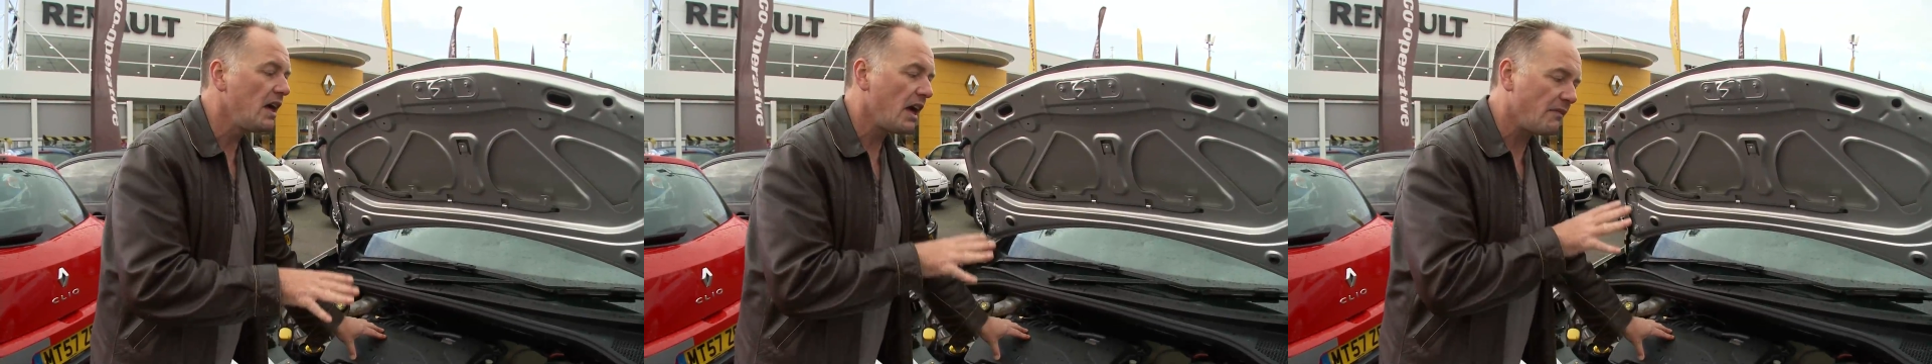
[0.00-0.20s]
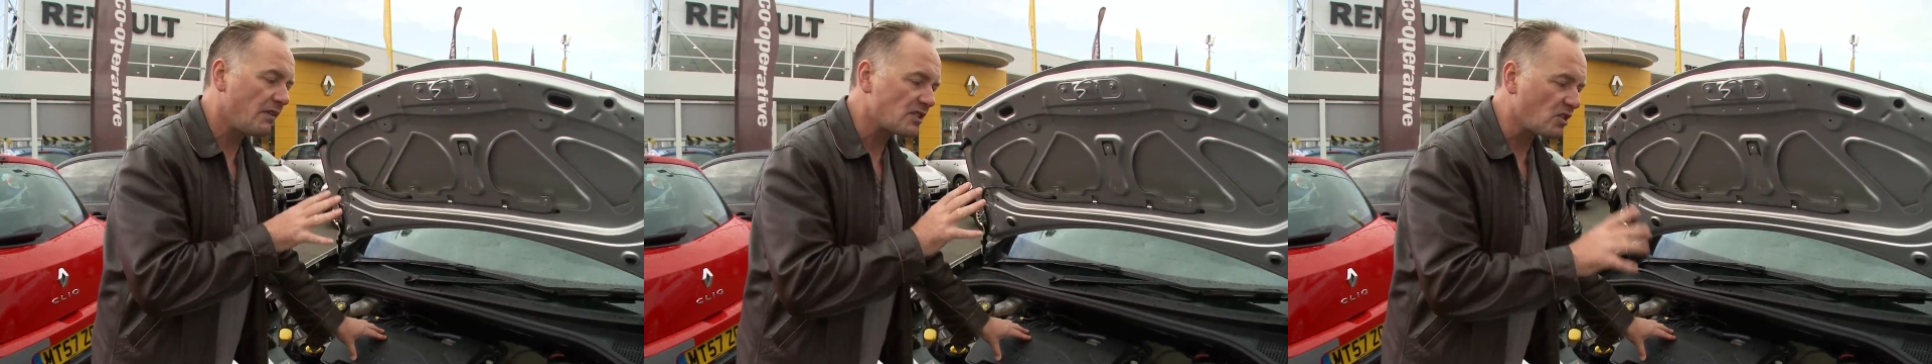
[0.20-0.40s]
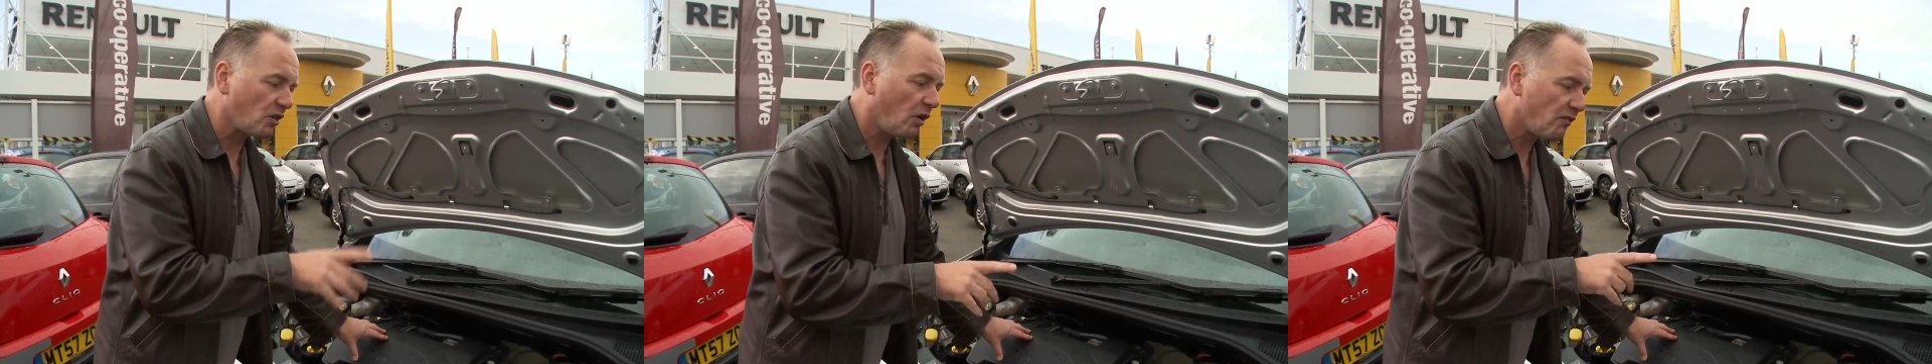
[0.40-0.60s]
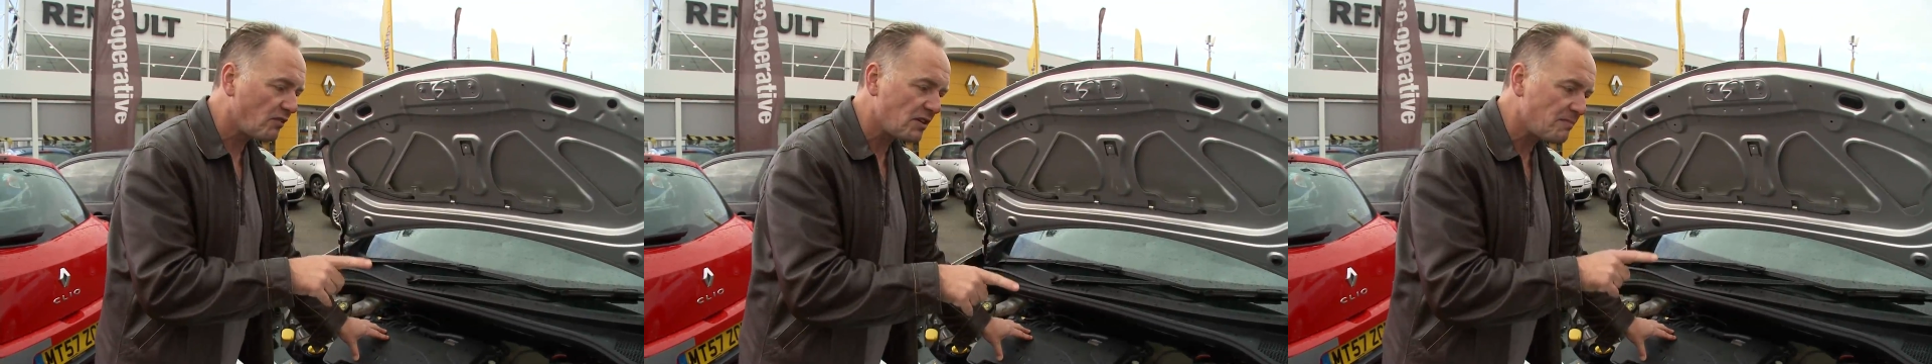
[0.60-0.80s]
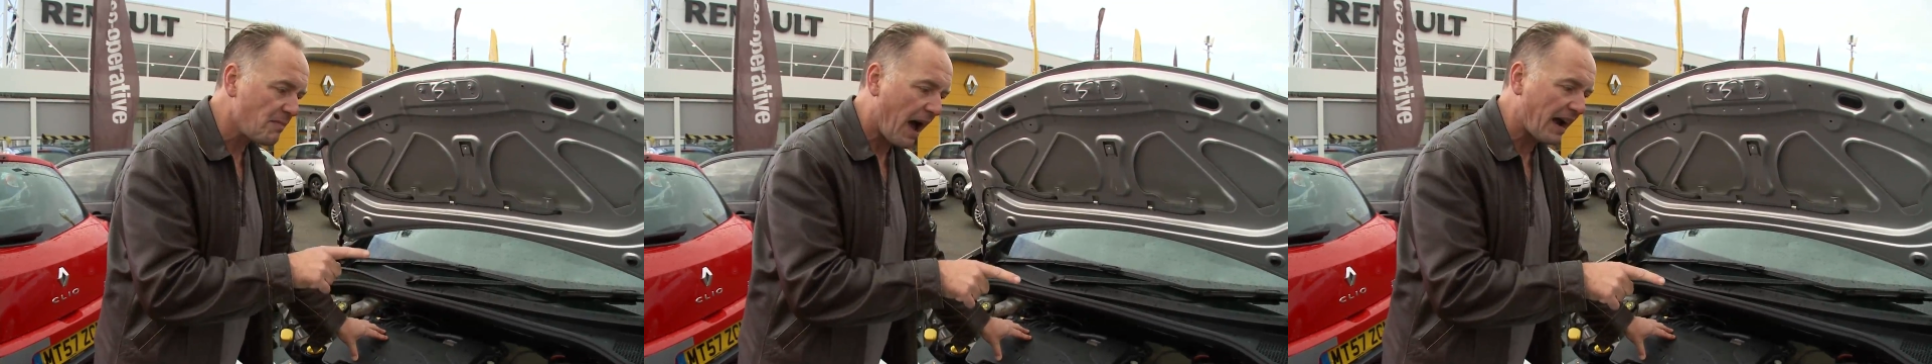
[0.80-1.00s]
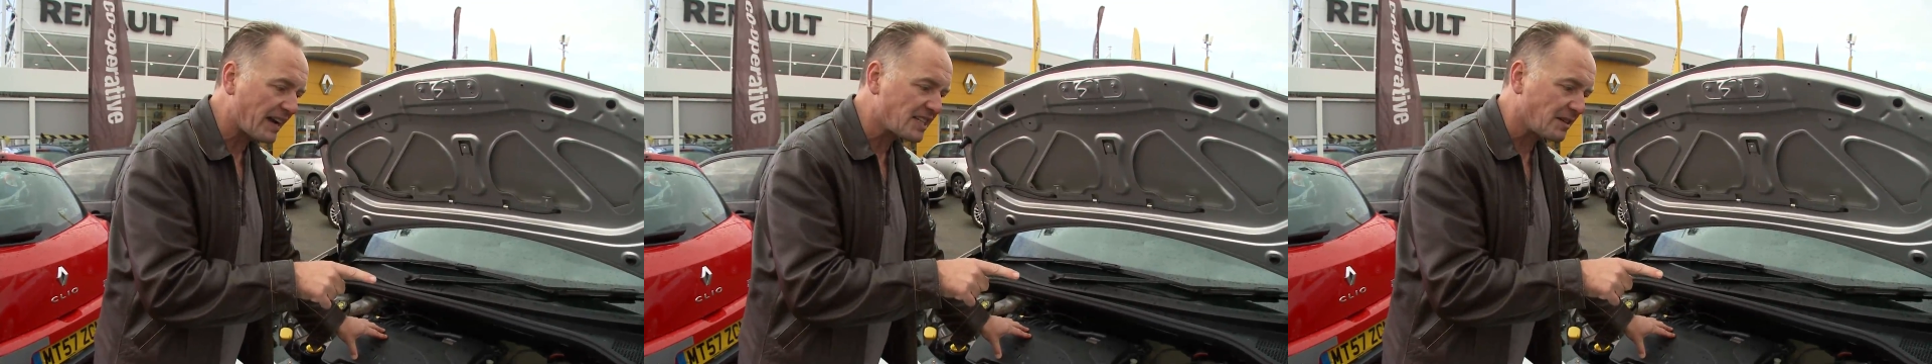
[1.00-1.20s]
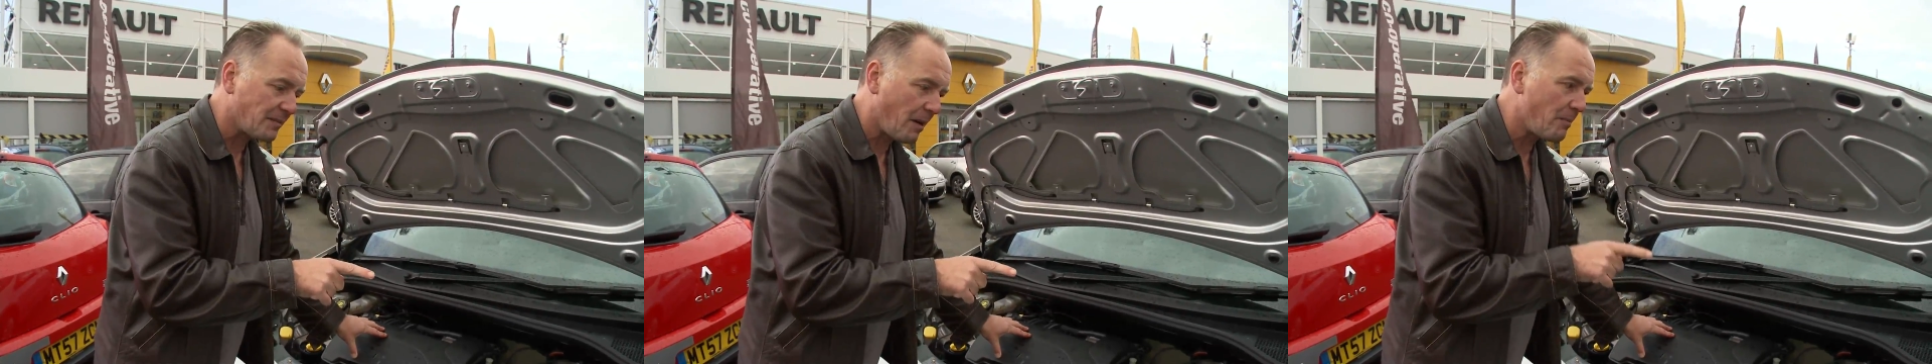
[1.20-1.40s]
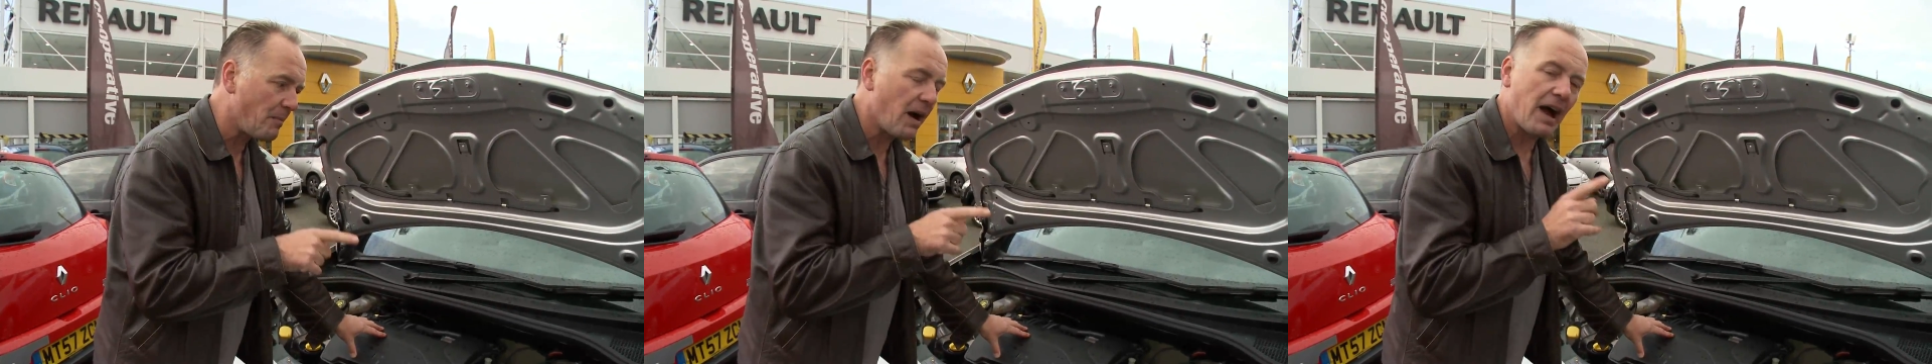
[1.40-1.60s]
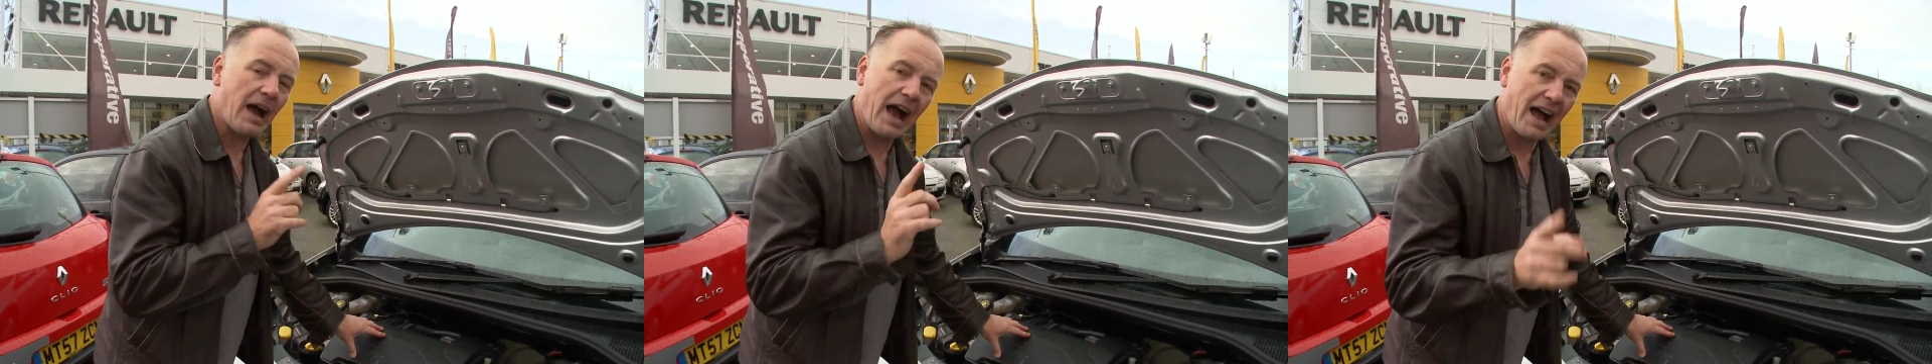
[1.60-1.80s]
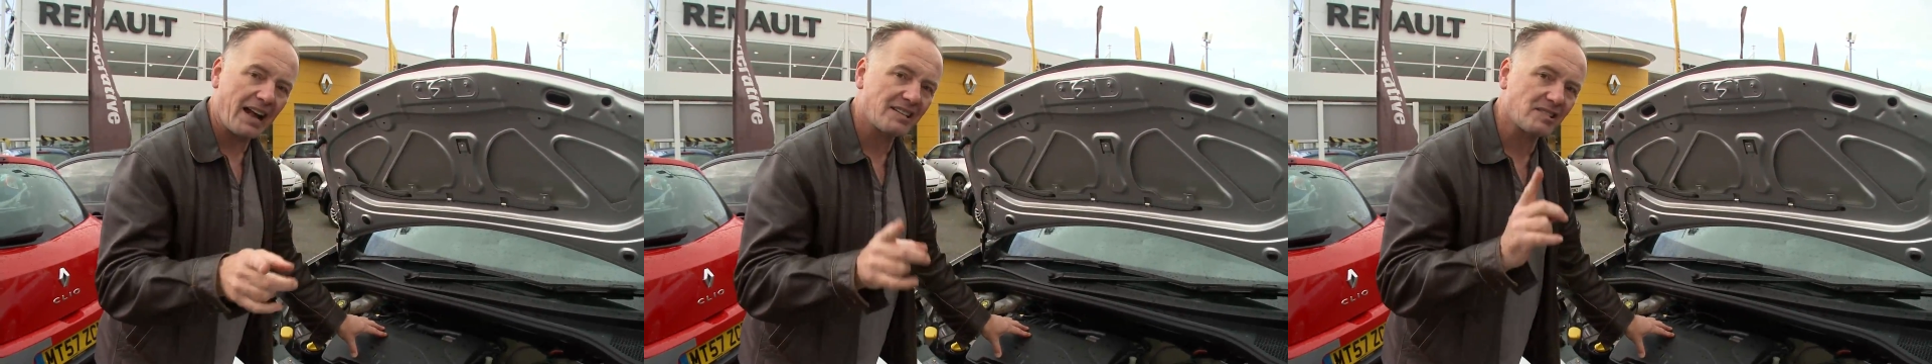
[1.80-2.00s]
If it's over the maximum,
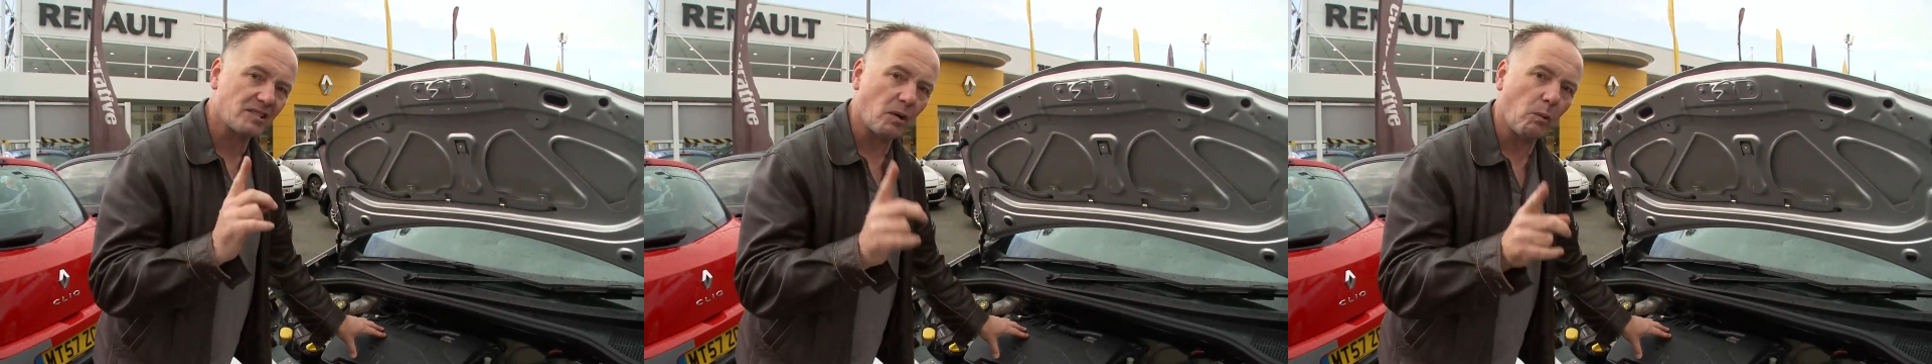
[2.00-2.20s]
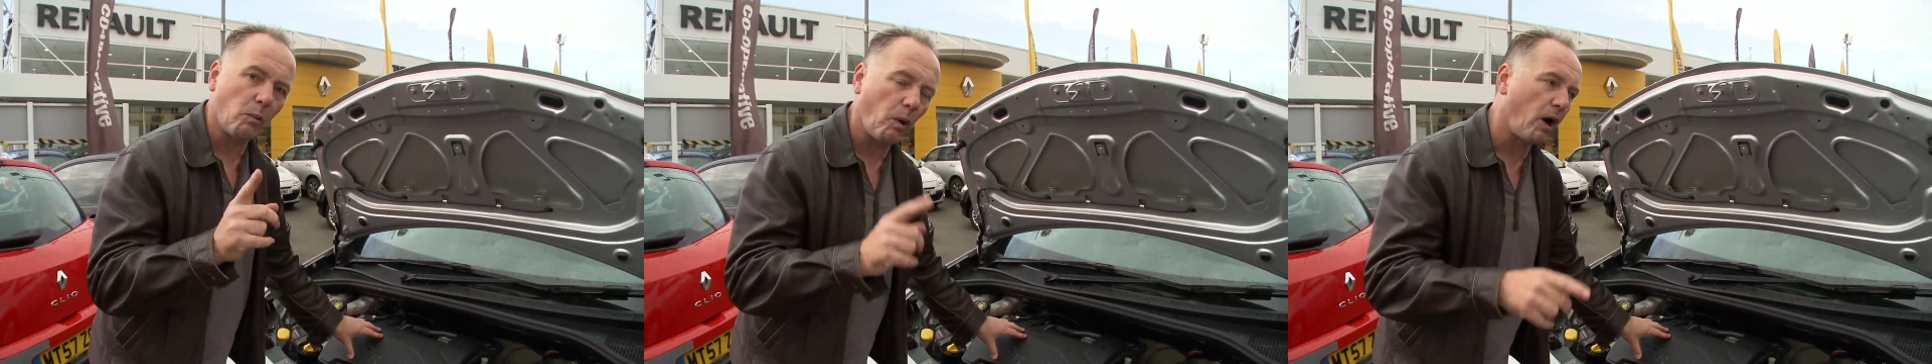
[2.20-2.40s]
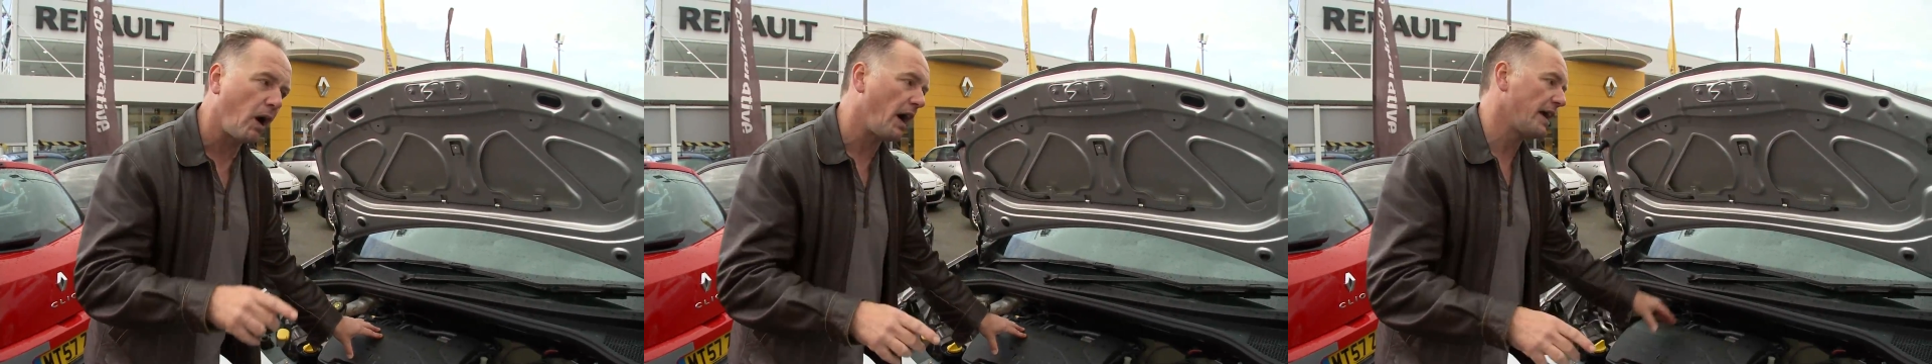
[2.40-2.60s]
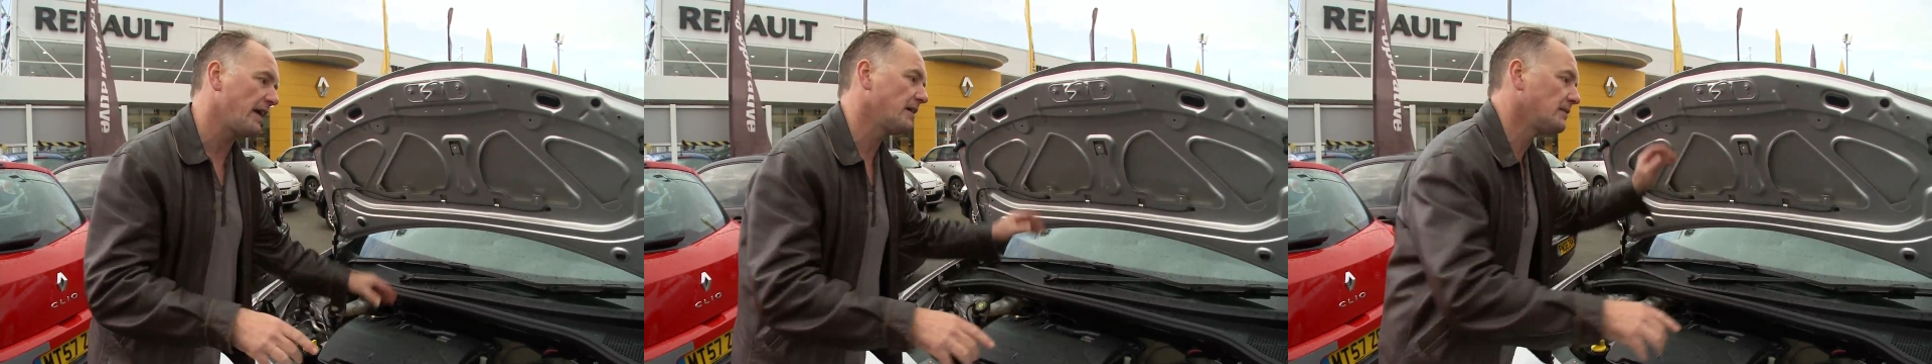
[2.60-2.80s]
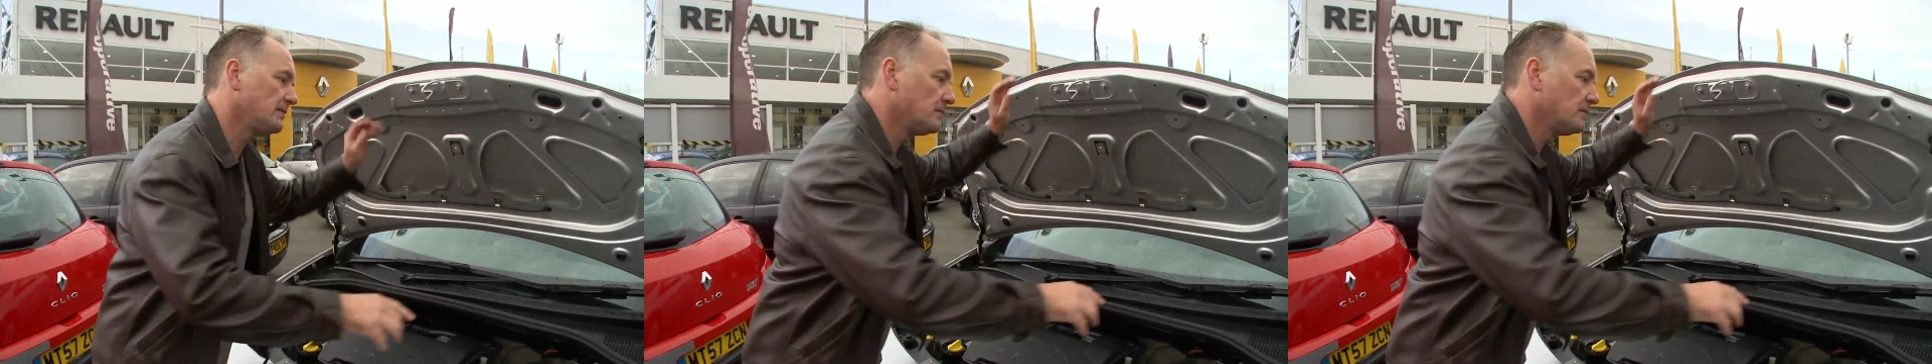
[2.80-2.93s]
ask why.